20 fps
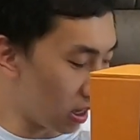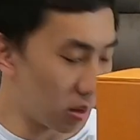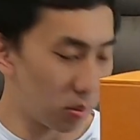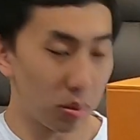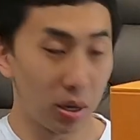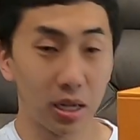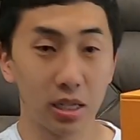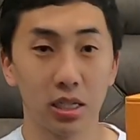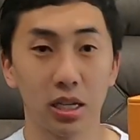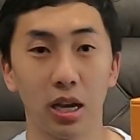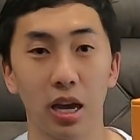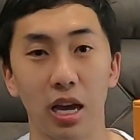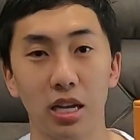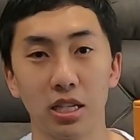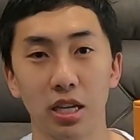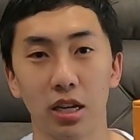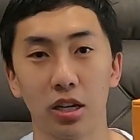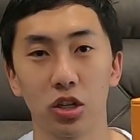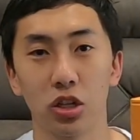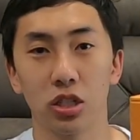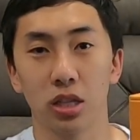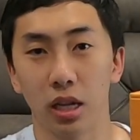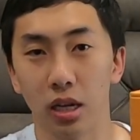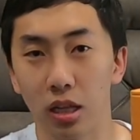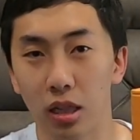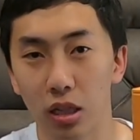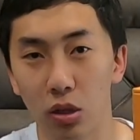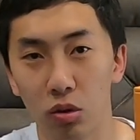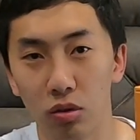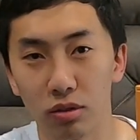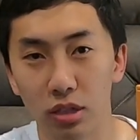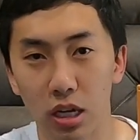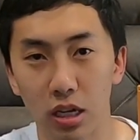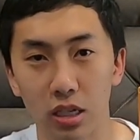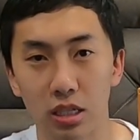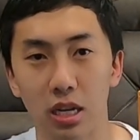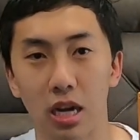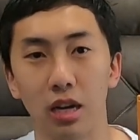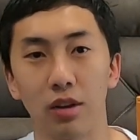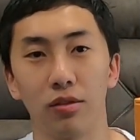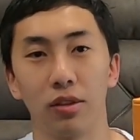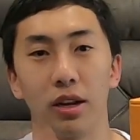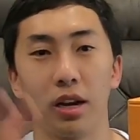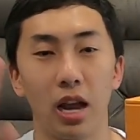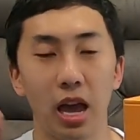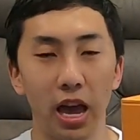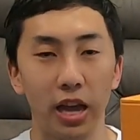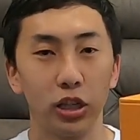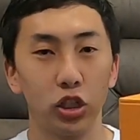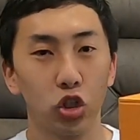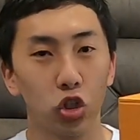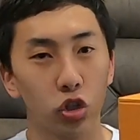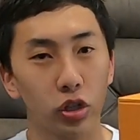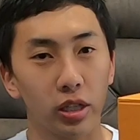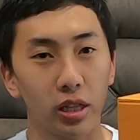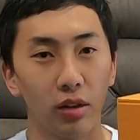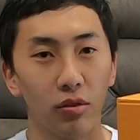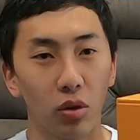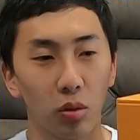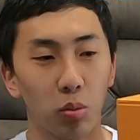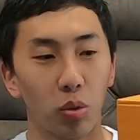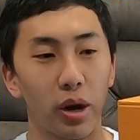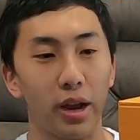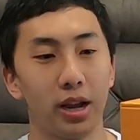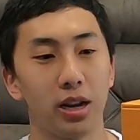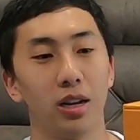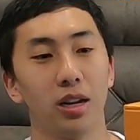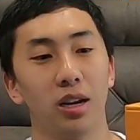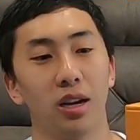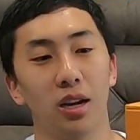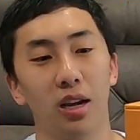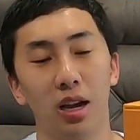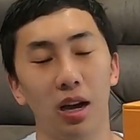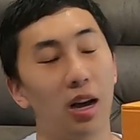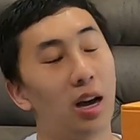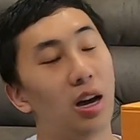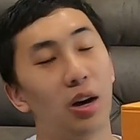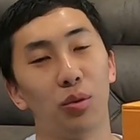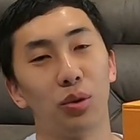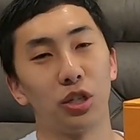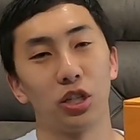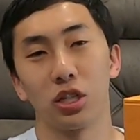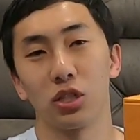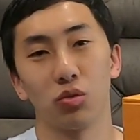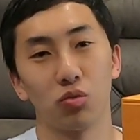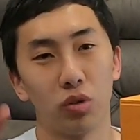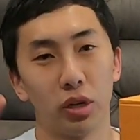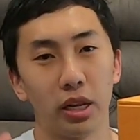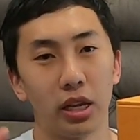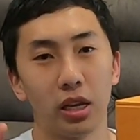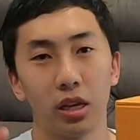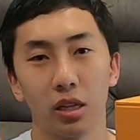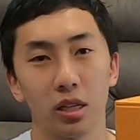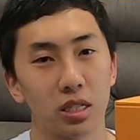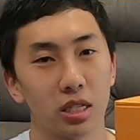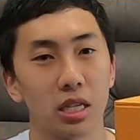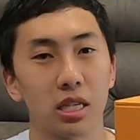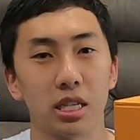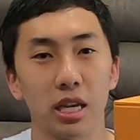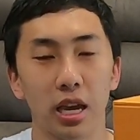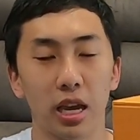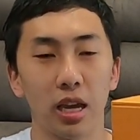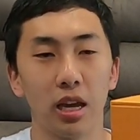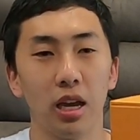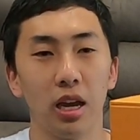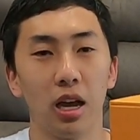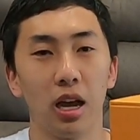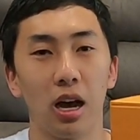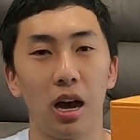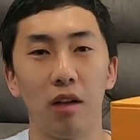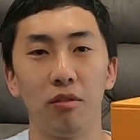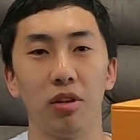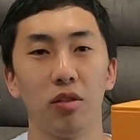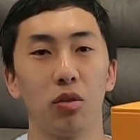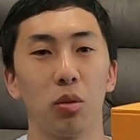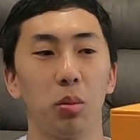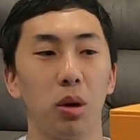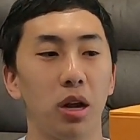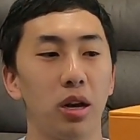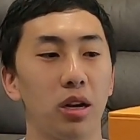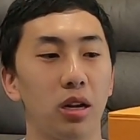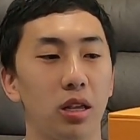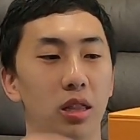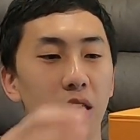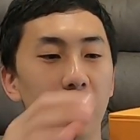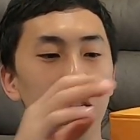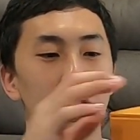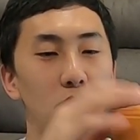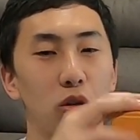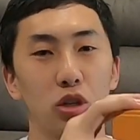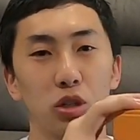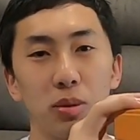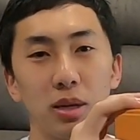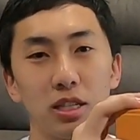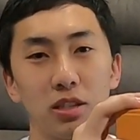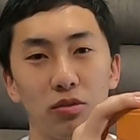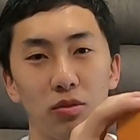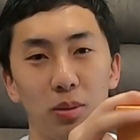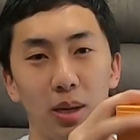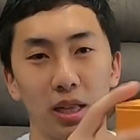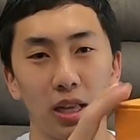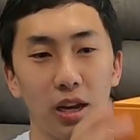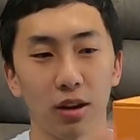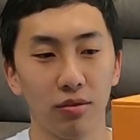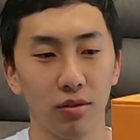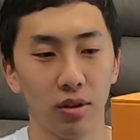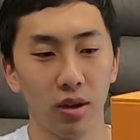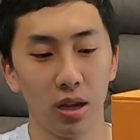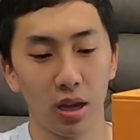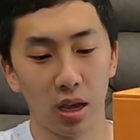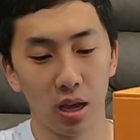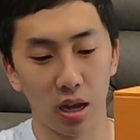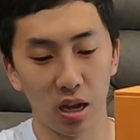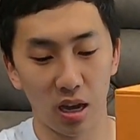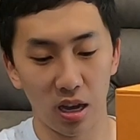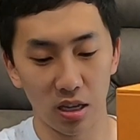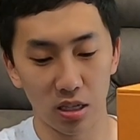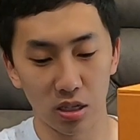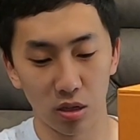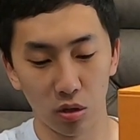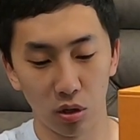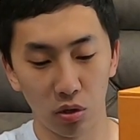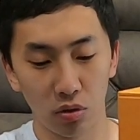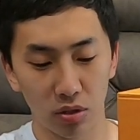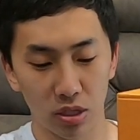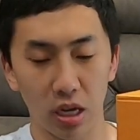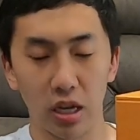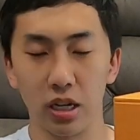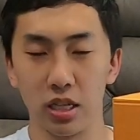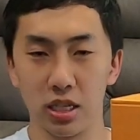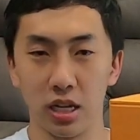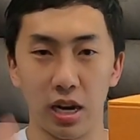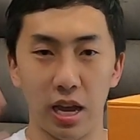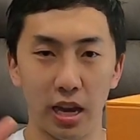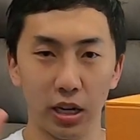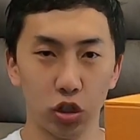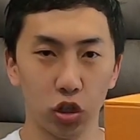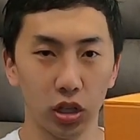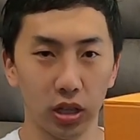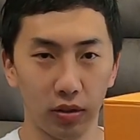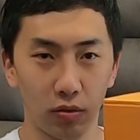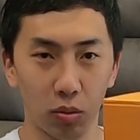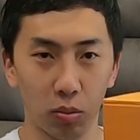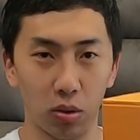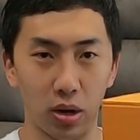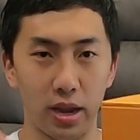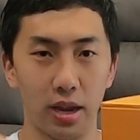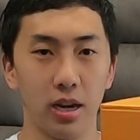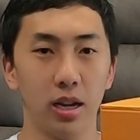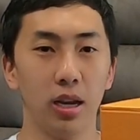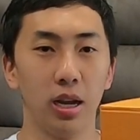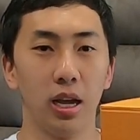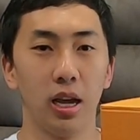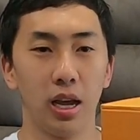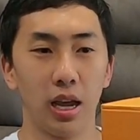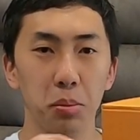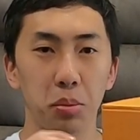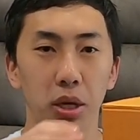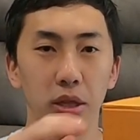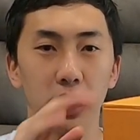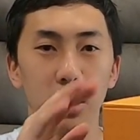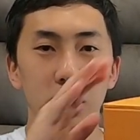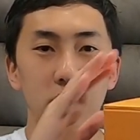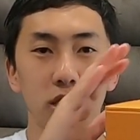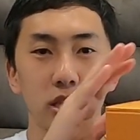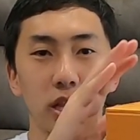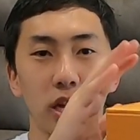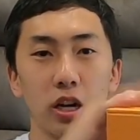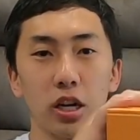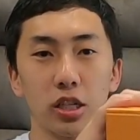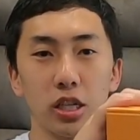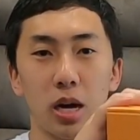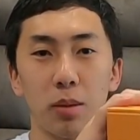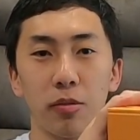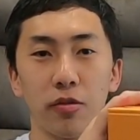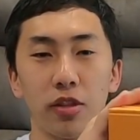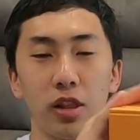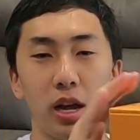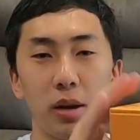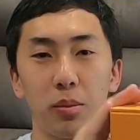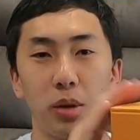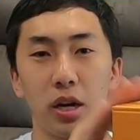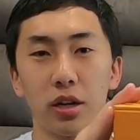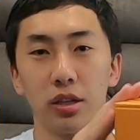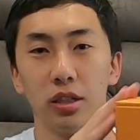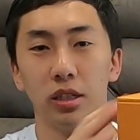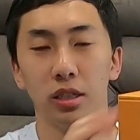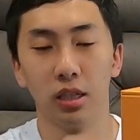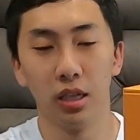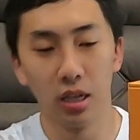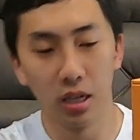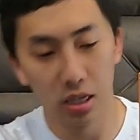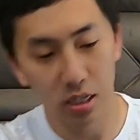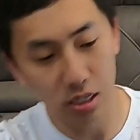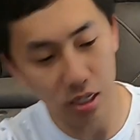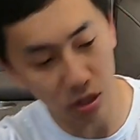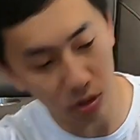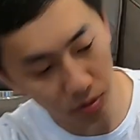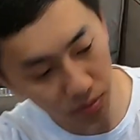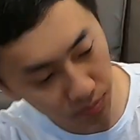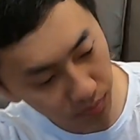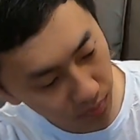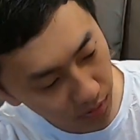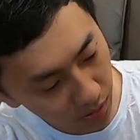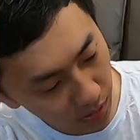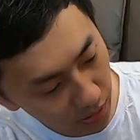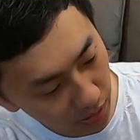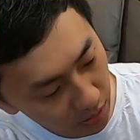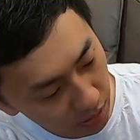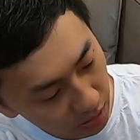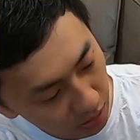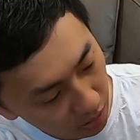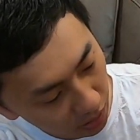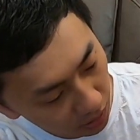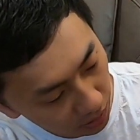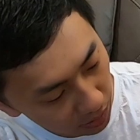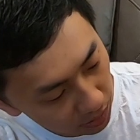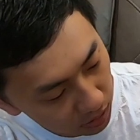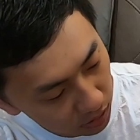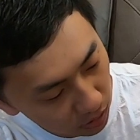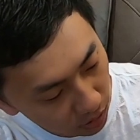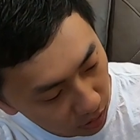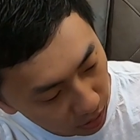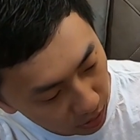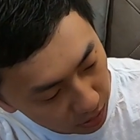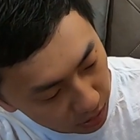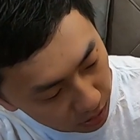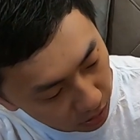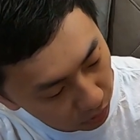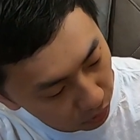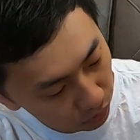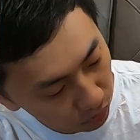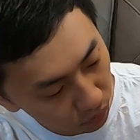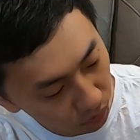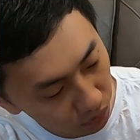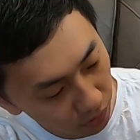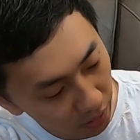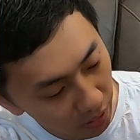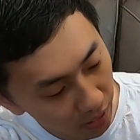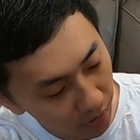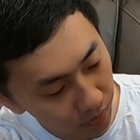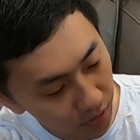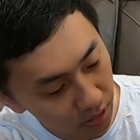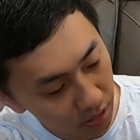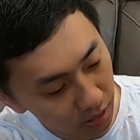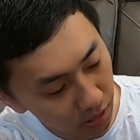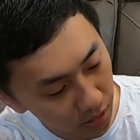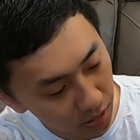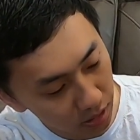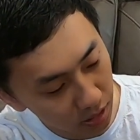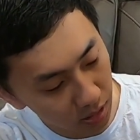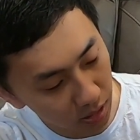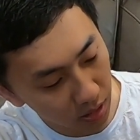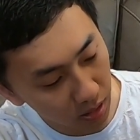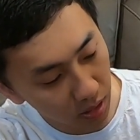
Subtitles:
but as I understand it, Louis Vuitton is kind of an entry-level brand, which is ridiculous to say. I've never bought anything so expensive in my life. So Louis Vuitton is an entry-level brand, but this is their top-of-the-line model. So let's get started. So they have this nice